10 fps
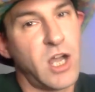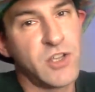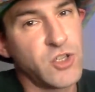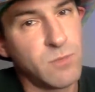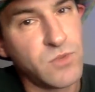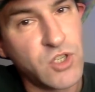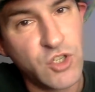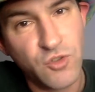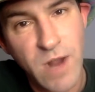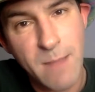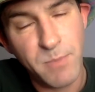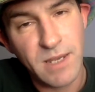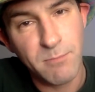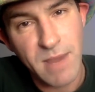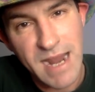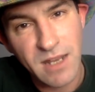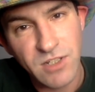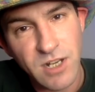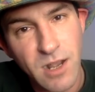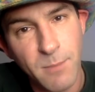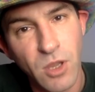awesome, strapping man to come